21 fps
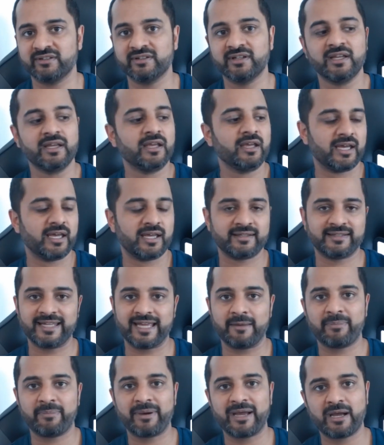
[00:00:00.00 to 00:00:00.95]
and
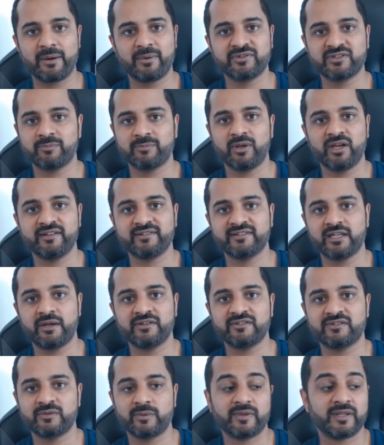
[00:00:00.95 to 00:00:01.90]
get power supplies
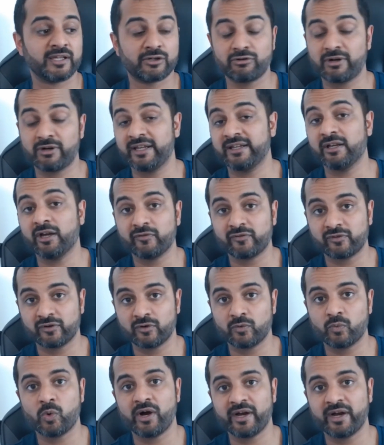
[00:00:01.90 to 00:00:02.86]
going to it, then great, go
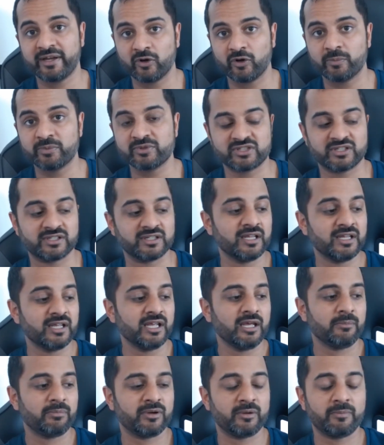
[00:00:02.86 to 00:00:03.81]
for a wired option.
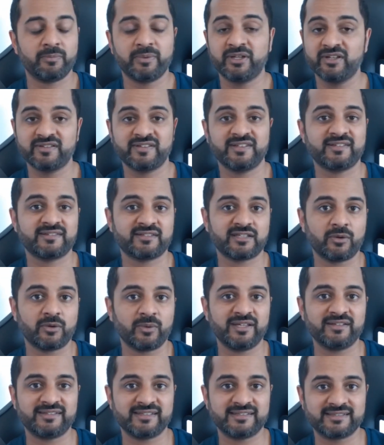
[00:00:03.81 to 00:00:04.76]
But because it's
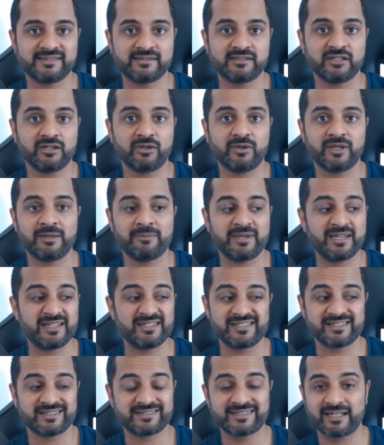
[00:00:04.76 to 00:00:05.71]
so easy to do, it
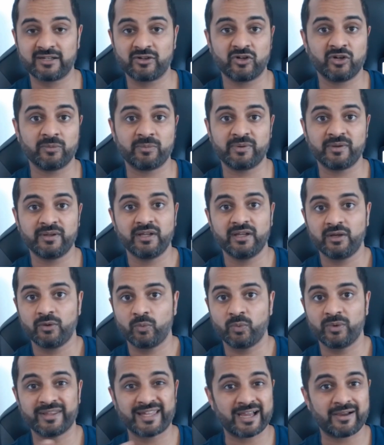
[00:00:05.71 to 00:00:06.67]
means you set it up
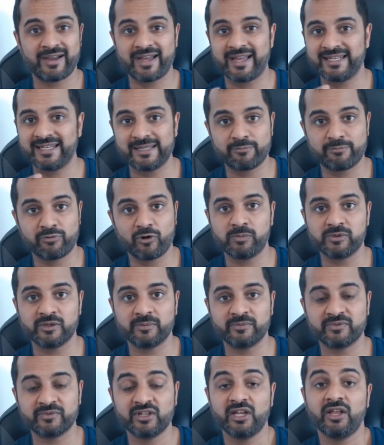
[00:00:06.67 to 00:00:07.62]
without any
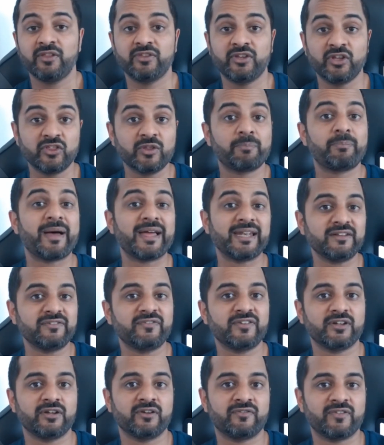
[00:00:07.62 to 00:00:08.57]
problems. The other
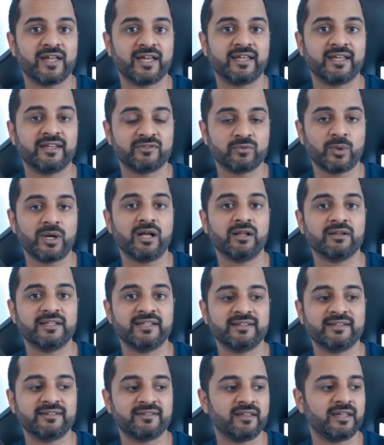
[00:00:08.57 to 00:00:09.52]
benefit of that as
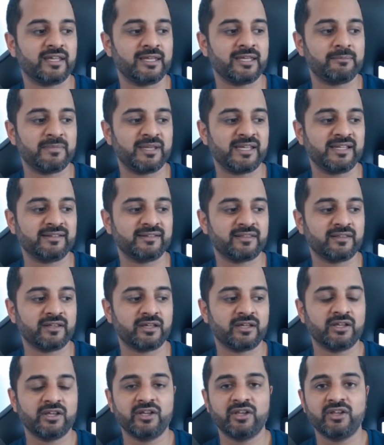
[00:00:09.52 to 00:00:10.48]
well is that it means
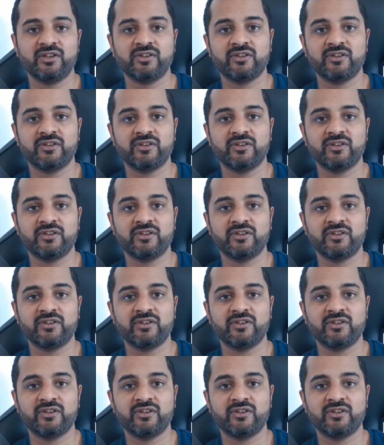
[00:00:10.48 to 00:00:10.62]
that